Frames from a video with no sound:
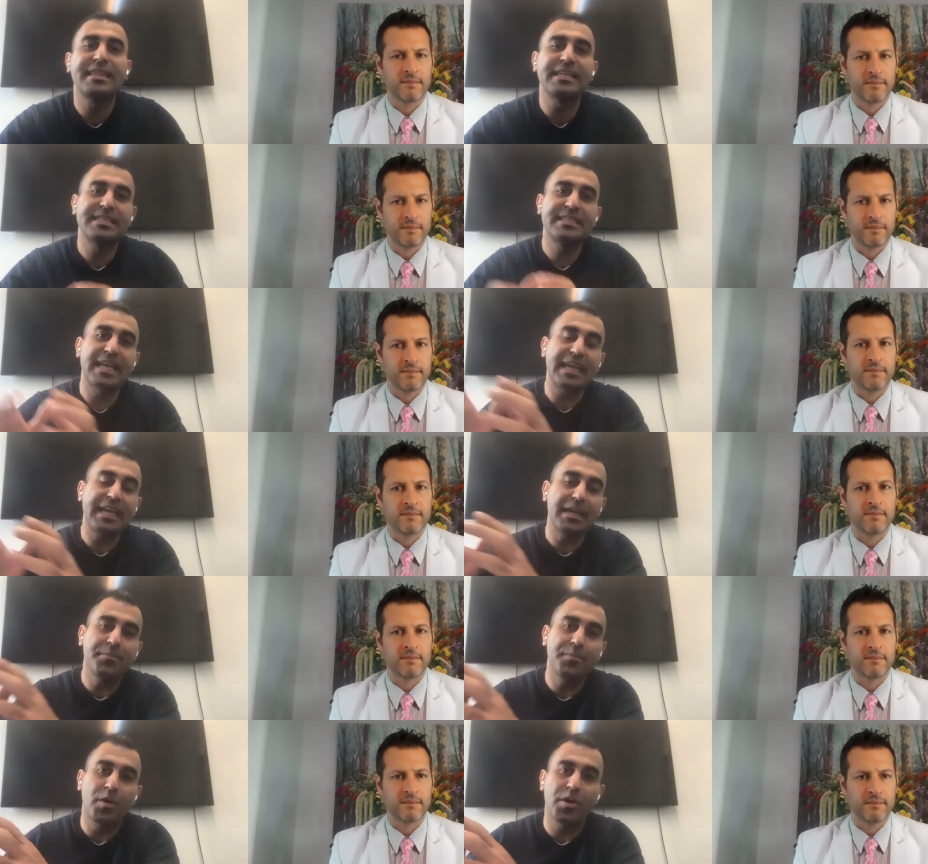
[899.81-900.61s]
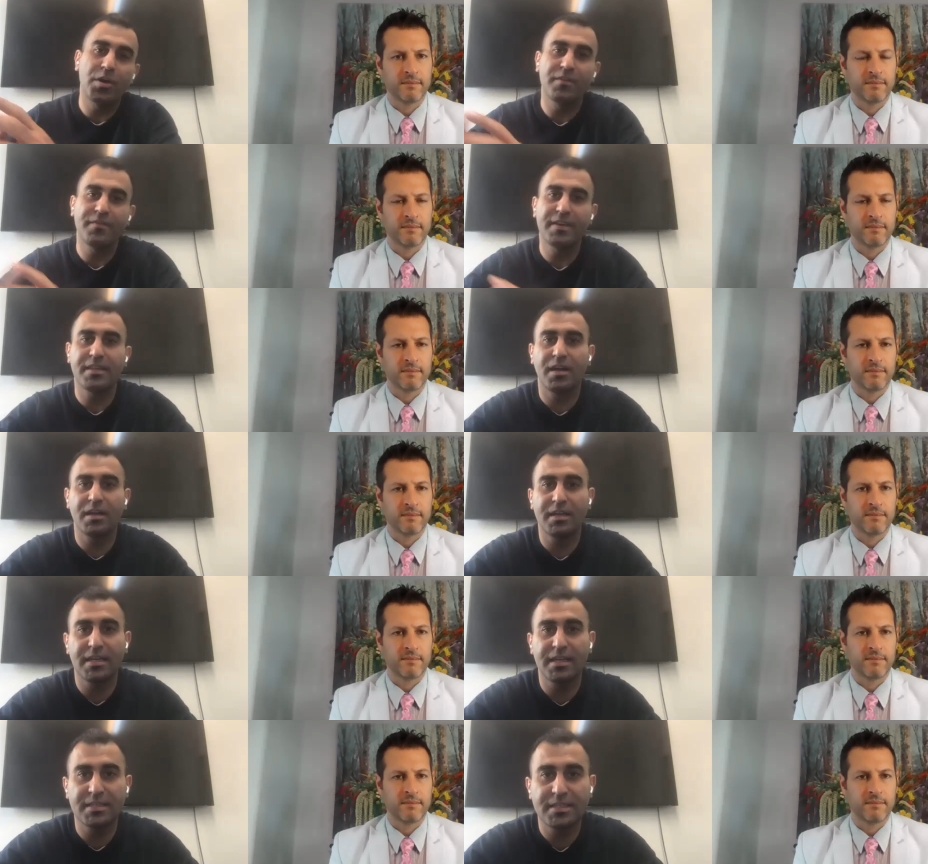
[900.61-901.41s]
Speaker 1: The second part of
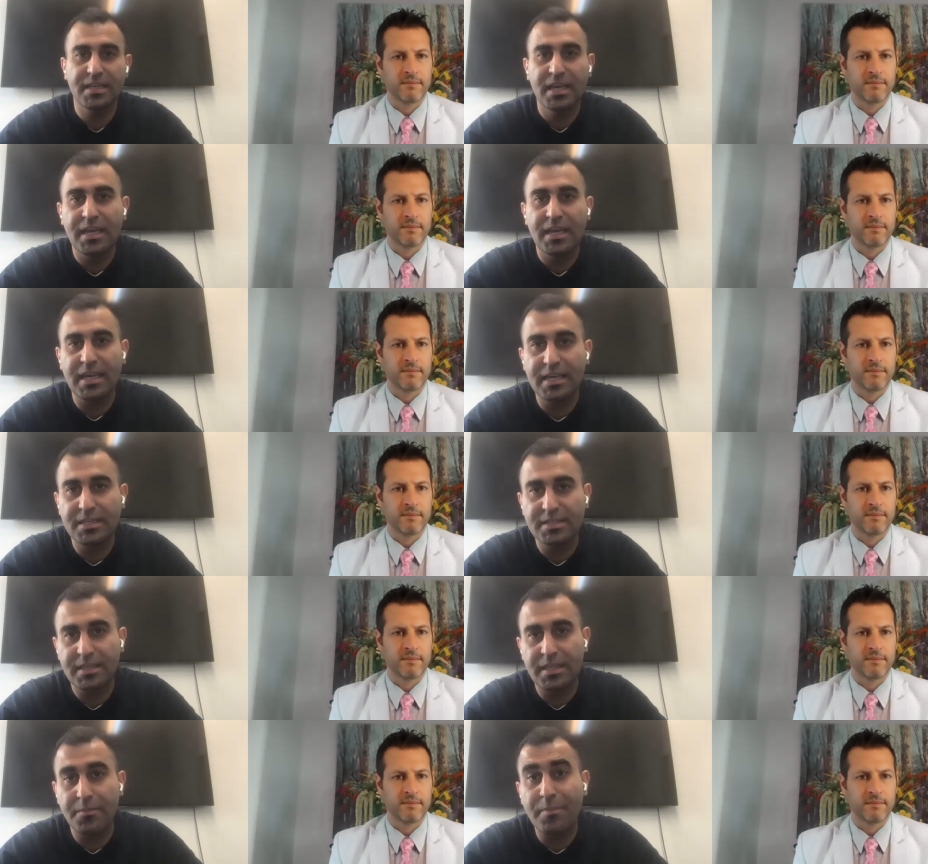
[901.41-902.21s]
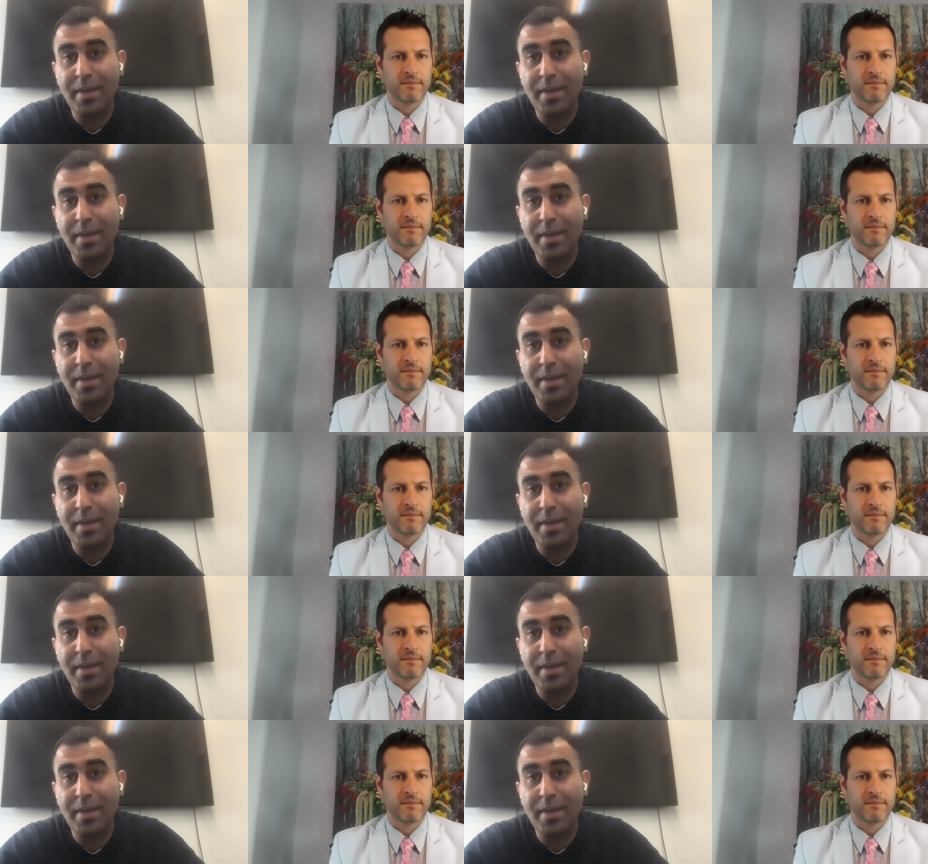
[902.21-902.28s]
it is the